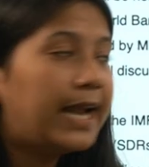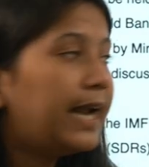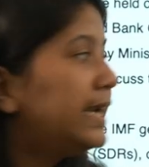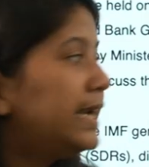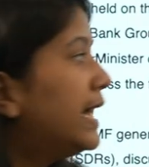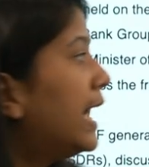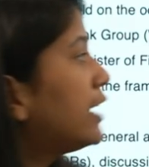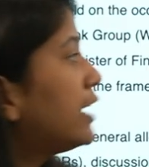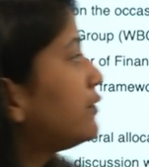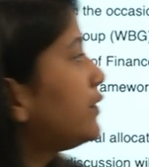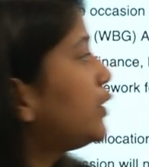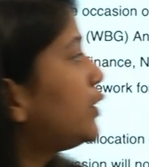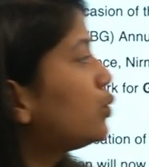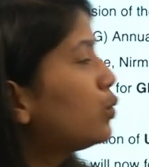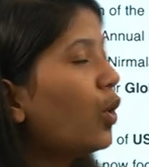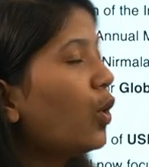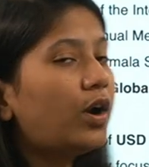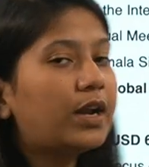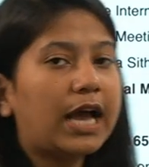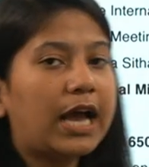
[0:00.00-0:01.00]
date and we
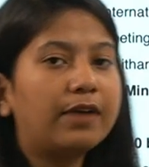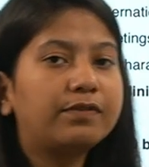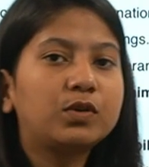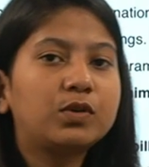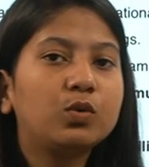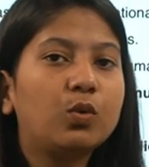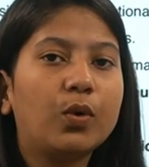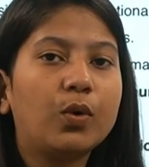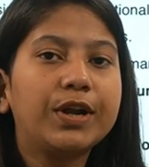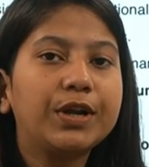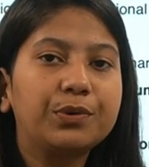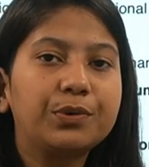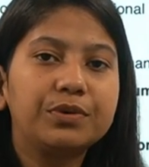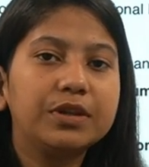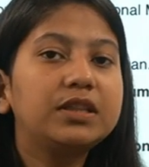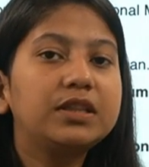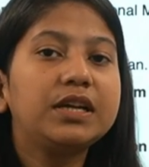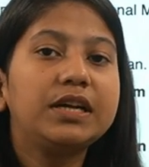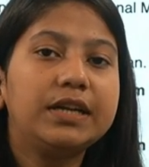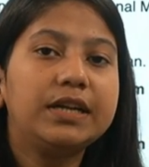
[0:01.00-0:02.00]
do not have to go into
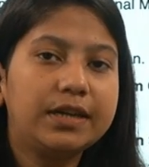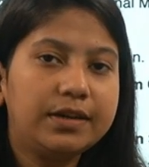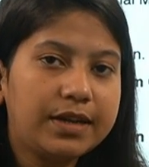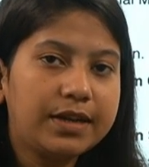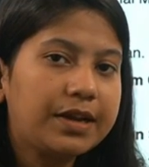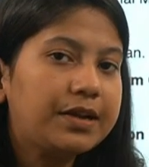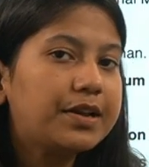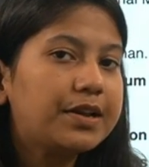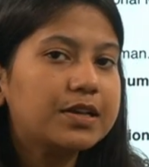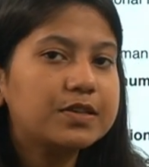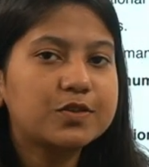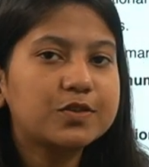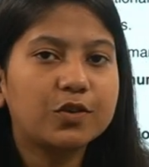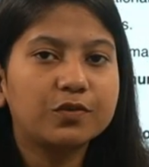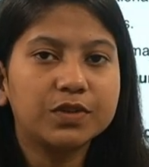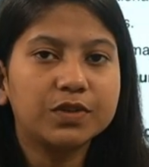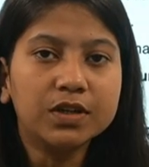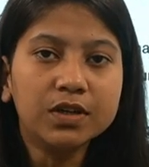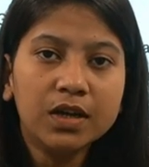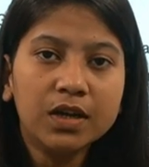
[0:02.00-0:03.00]
the de details
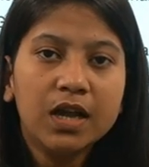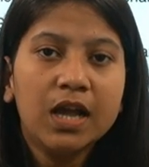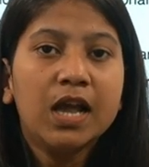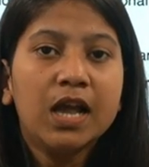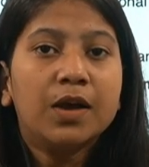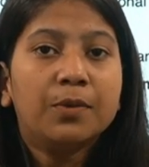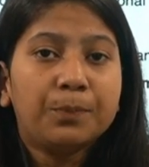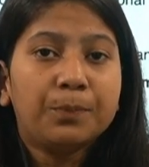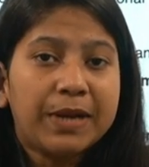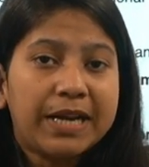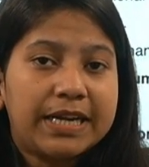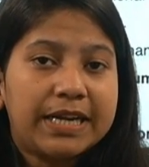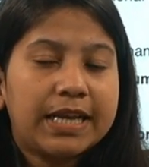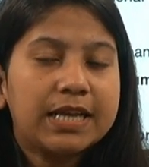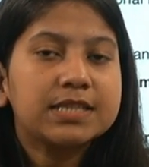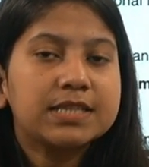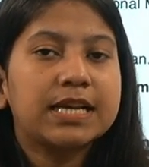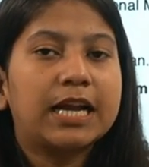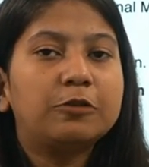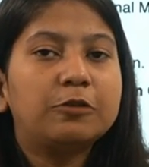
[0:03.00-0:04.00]
of the
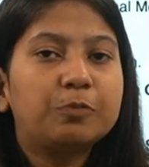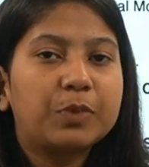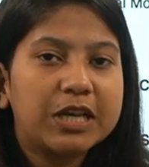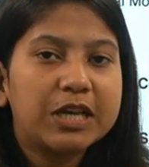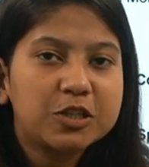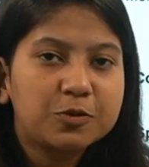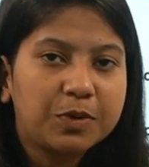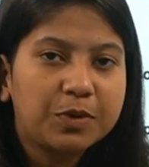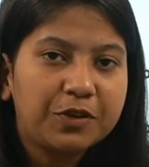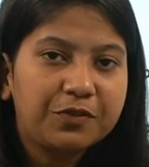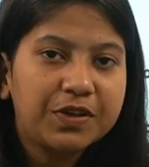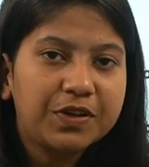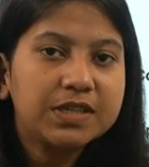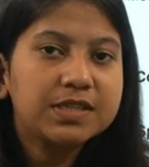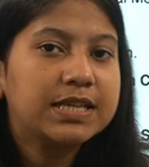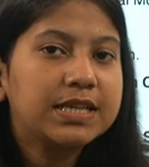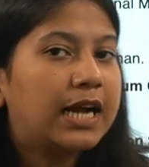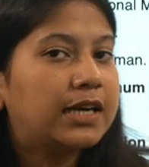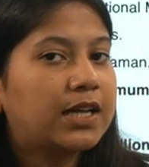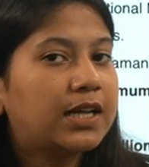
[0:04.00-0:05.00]
meetings and press
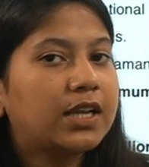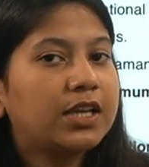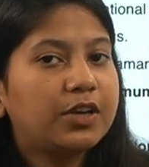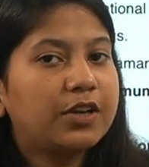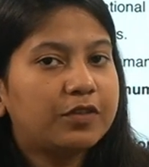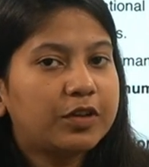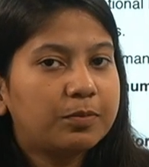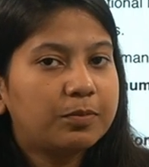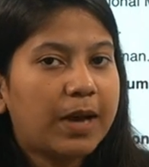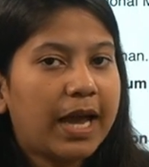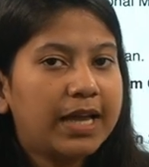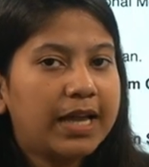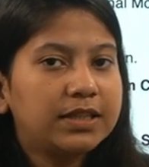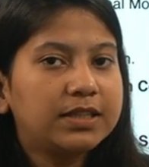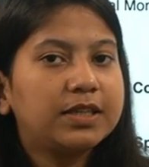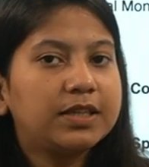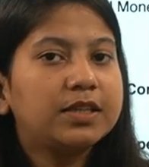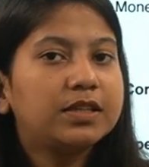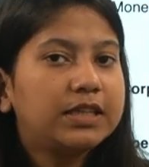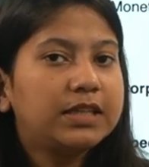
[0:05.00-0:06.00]
briefings that are given by
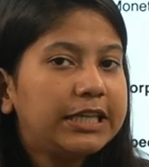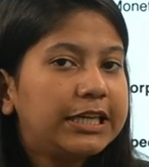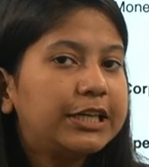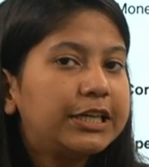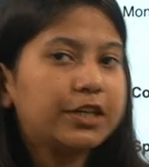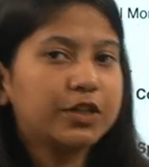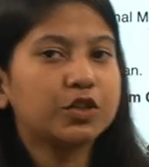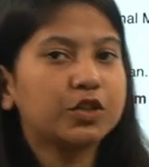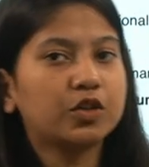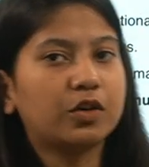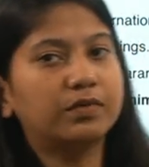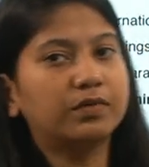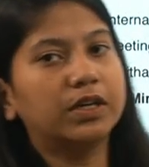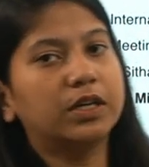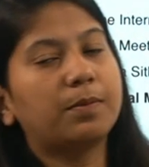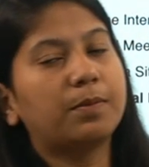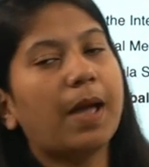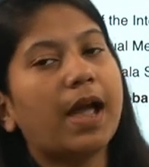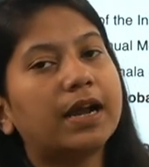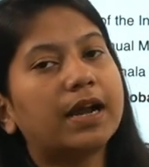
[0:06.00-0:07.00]
the leaders of
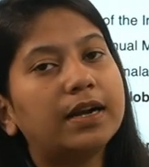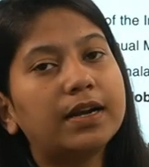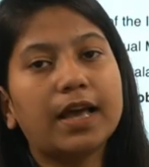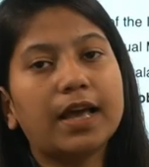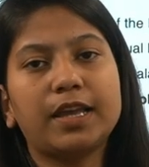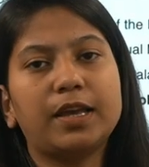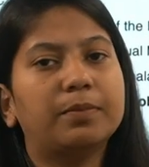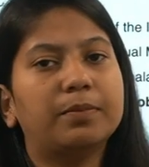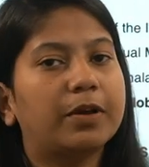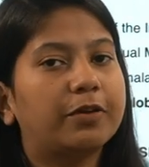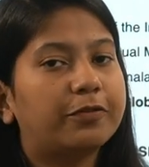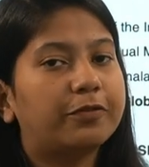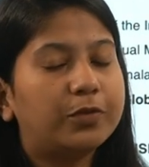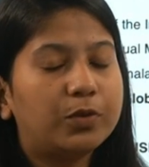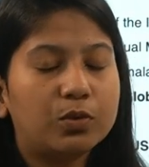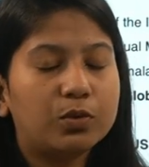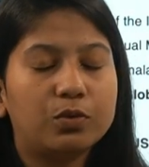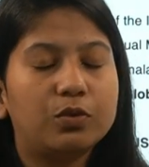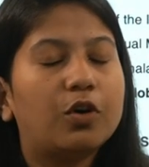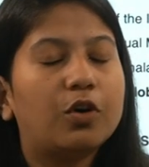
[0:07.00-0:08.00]
World Bank and
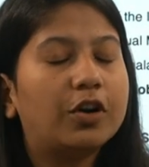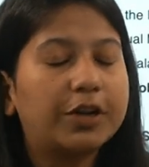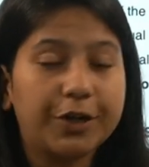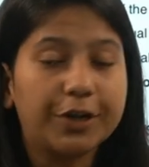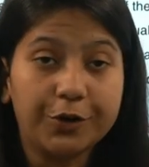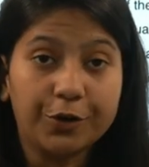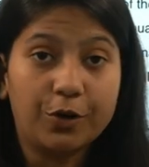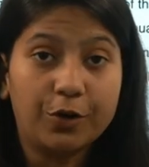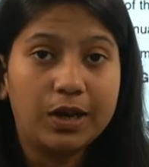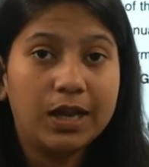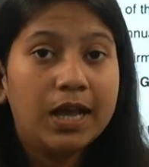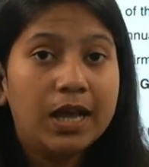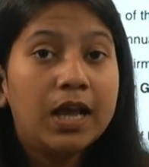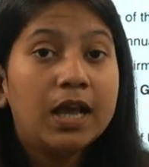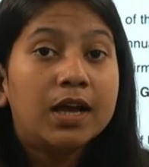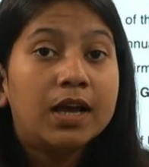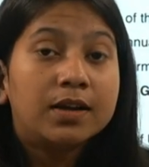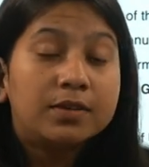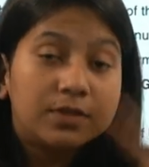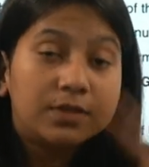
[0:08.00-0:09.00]
IMF. No, not at all
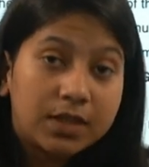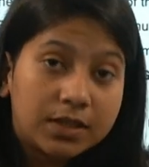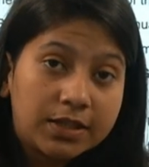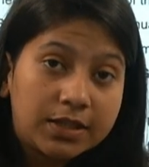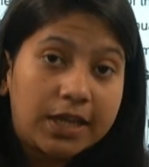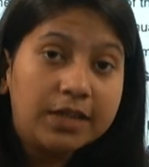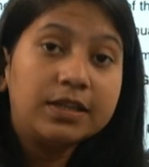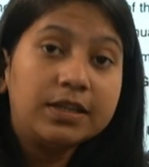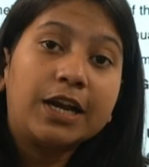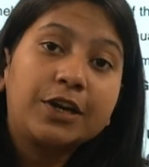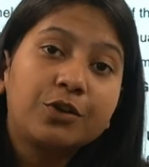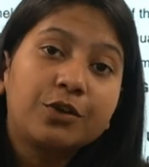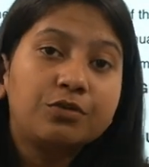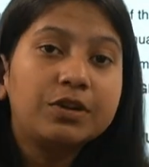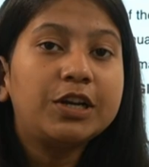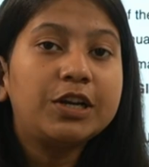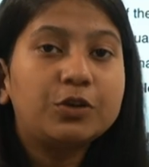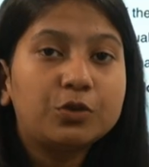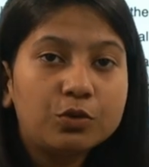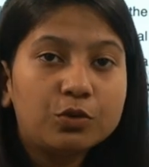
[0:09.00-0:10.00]
the thing that you
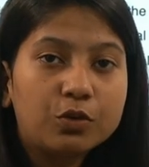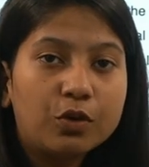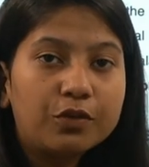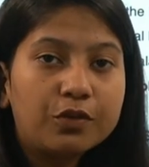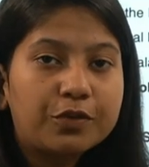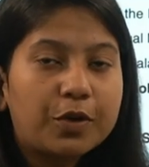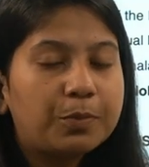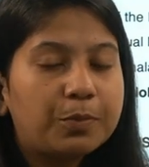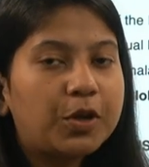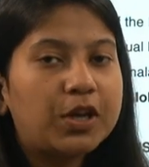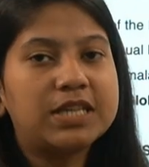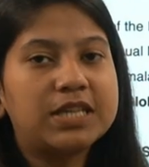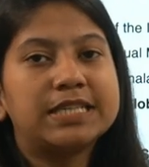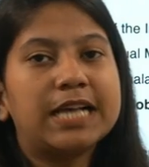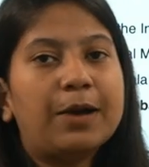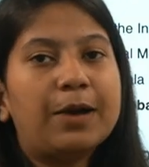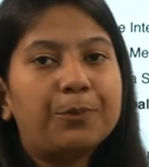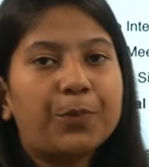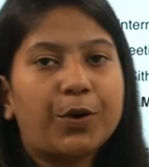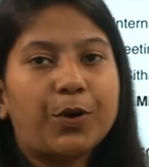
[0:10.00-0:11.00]
need to know from your
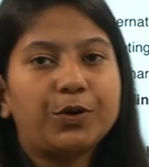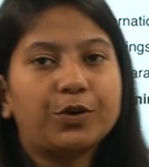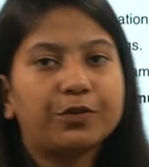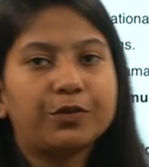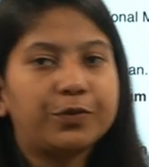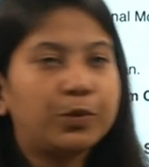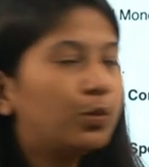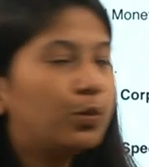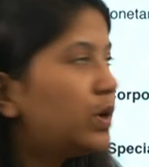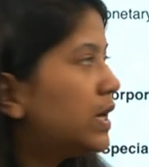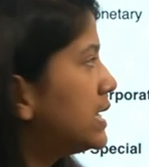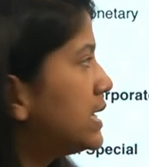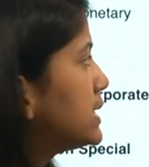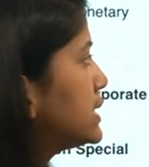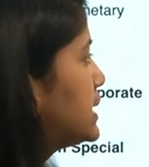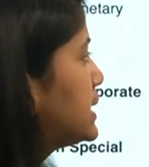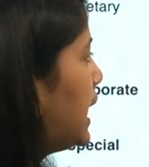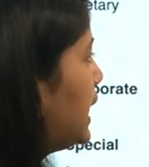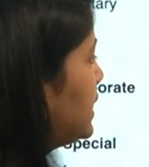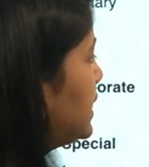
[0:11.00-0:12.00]
exam point of view is